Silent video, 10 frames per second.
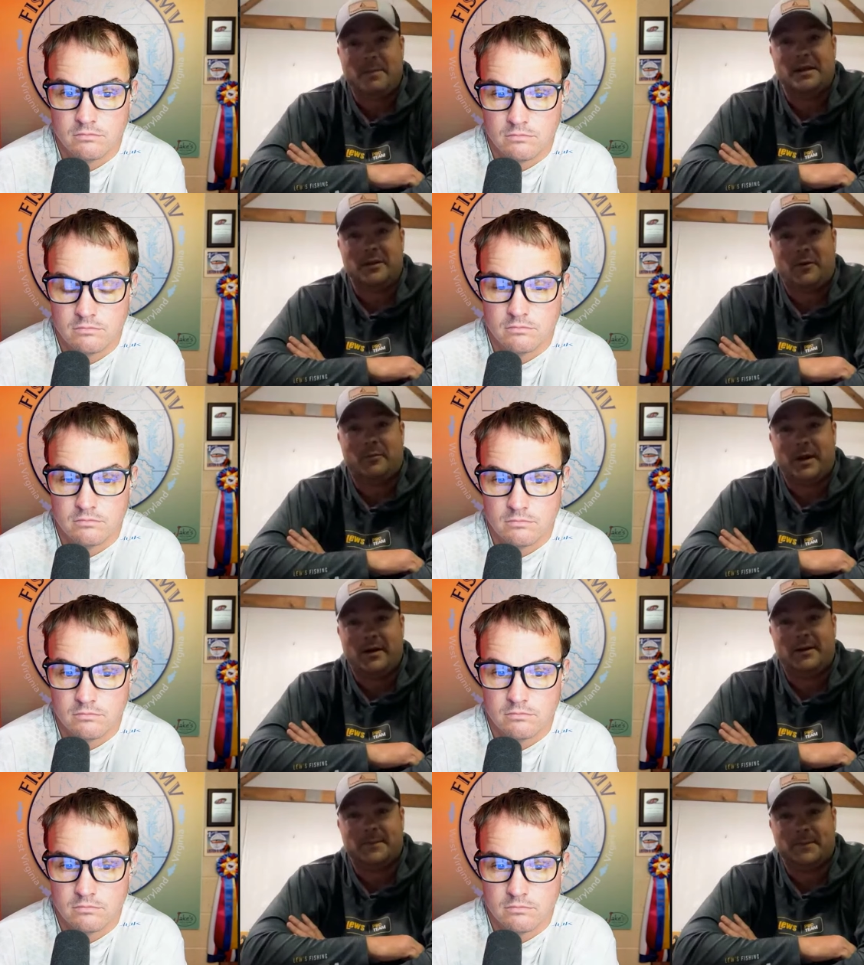Speaker 1: I made the
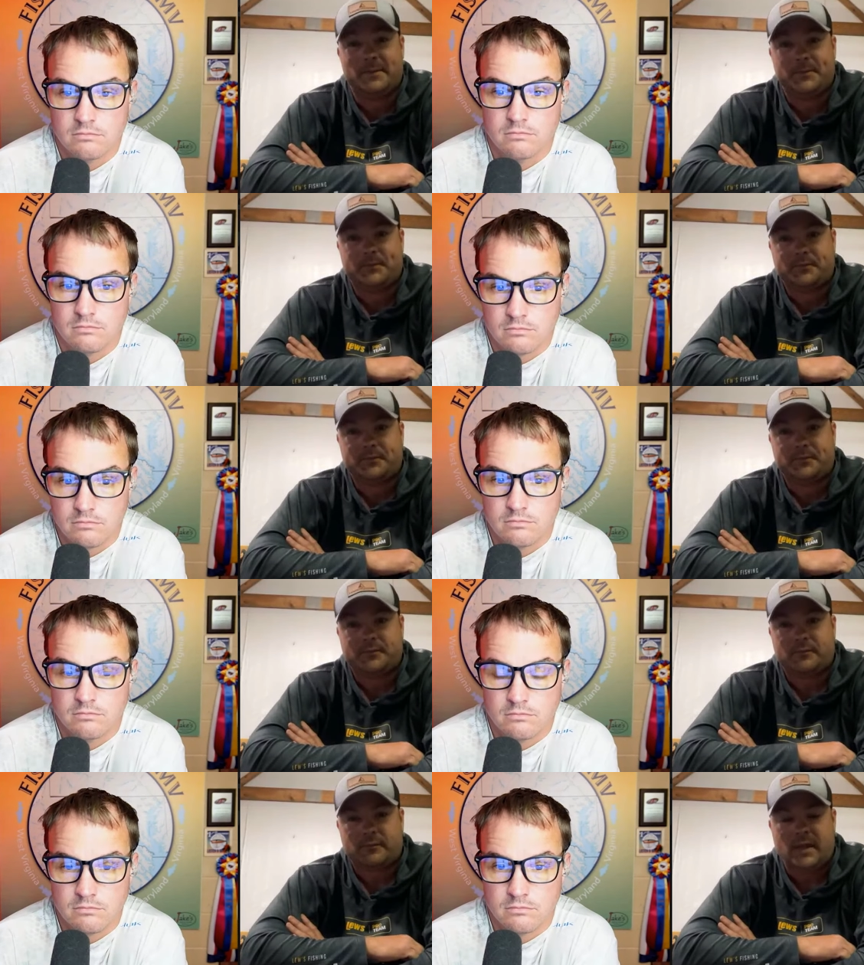All-American.
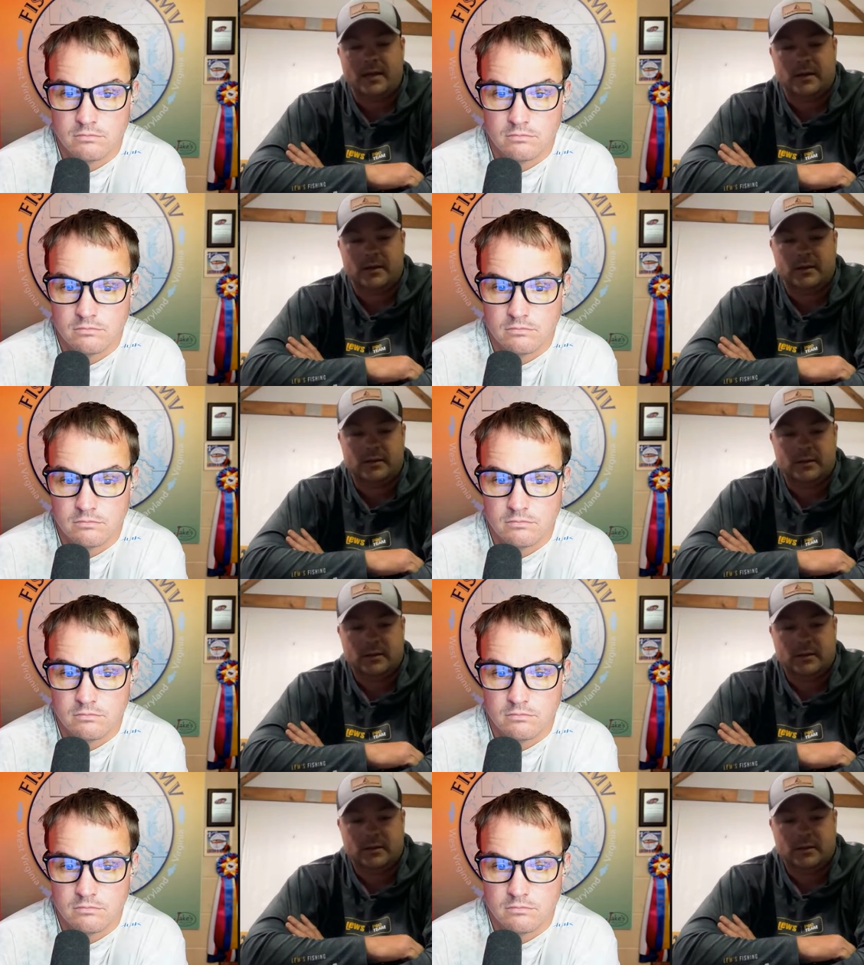And